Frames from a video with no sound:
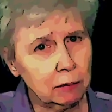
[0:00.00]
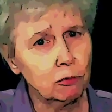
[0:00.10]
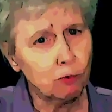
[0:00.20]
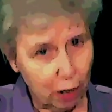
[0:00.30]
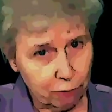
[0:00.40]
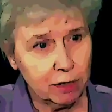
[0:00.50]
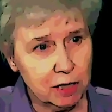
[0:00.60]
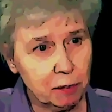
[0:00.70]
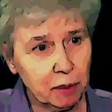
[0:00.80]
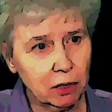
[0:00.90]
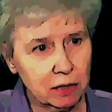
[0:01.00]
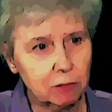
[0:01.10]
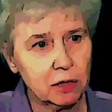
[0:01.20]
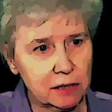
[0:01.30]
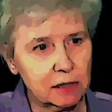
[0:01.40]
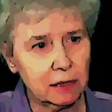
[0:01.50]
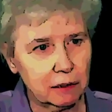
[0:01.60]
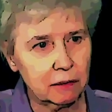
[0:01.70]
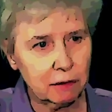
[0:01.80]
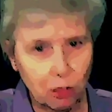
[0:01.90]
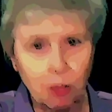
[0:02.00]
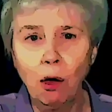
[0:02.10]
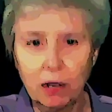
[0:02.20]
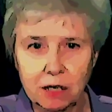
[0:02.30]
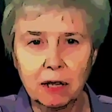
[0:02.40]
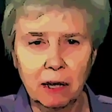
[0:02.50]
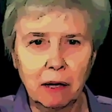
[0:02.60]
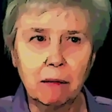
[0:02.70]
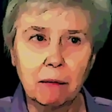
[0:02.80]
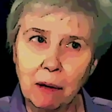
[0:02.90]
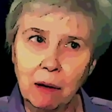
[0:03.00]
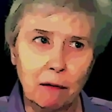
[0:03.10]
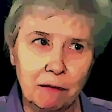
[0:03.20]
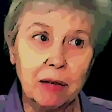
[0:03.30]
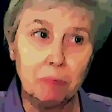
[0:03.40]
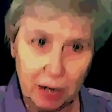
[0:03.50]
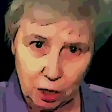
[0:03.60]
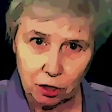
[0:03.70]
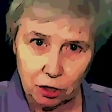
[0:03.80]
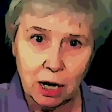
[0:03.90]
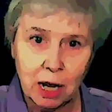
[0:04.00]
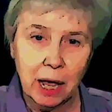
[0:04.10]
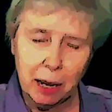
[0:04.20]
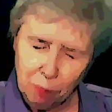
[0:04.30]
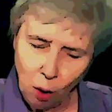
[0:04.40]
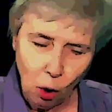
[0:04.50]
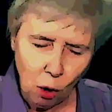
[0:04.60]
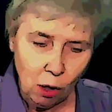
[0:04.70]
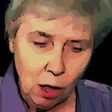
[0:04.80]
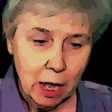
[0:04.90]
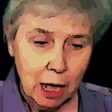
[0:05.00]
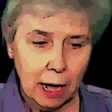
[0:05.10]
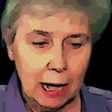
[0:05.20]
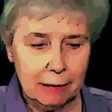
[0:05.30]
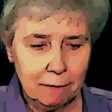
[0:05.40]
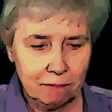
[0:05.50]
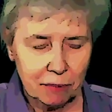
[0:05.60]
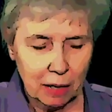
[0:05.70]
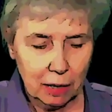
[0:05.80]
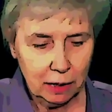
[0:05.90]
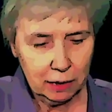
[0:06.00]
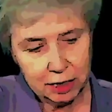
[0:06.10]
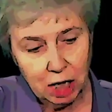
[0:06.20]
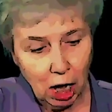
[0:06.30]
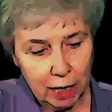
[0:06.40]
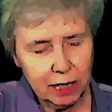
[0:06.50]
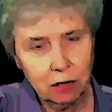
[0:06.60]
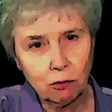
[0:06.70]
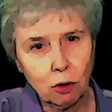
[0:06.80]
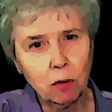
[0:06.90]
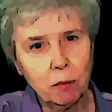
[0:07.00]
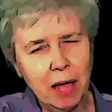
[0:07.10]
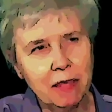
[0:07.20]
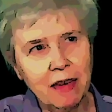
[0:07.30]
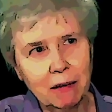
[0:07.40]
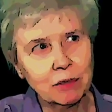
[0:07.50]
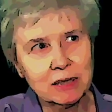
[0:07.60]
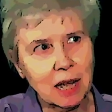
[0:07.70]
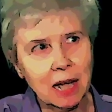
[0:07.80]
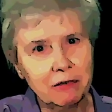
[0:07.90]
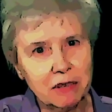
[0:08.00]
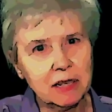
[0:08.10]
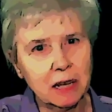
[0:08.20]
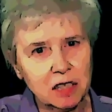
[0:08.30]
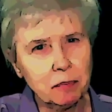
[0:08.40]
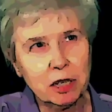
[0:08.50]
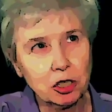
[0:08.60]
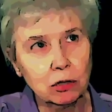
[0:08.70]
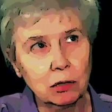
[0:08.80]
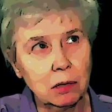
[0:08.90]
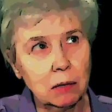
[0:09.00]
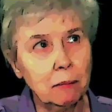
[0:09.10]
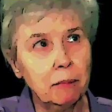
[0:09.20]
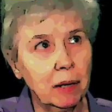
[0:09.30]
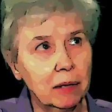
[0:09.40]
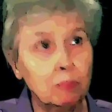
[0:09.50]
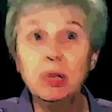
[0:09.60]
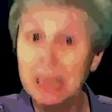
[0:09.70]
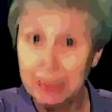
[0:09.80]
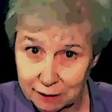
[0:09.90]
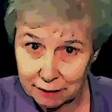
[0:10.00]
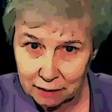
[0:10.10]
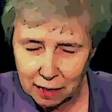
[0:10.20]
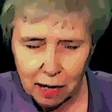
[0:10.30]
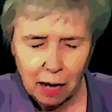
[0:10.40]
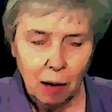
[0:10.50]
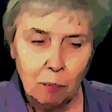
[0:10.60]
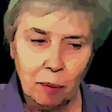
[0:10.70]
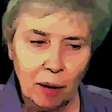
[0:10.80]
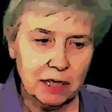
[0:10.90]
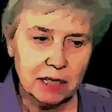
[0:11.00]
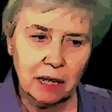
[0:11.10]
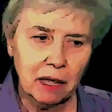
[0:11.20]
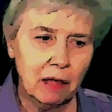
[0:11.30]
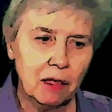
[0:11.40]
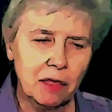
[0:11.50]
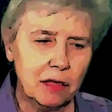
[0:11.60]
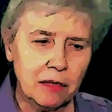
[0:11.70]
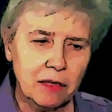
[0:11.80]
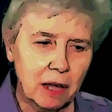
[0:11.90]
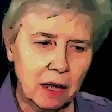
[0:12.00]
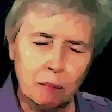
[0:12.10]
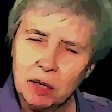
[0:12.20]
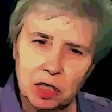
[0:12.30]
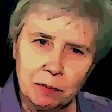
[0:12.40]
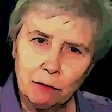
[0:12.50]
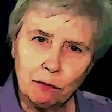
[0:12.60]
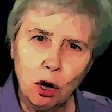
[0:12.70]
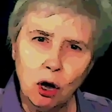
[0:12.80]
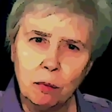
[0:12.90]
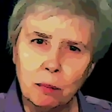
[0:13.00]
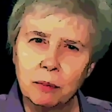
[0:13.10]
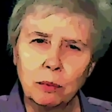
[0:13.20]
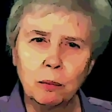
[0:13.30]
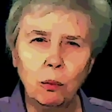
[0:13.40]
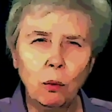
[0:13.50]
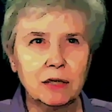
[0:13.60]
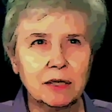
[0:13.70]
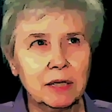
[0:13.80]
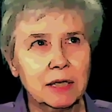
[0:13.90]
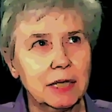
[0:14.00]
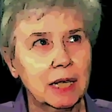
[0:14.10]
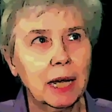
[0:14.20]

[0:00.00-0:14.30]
reverence because it was thought of that Peter and Paul died in Rome, and that was kind of a special place. But the Bishop of Rome wasn't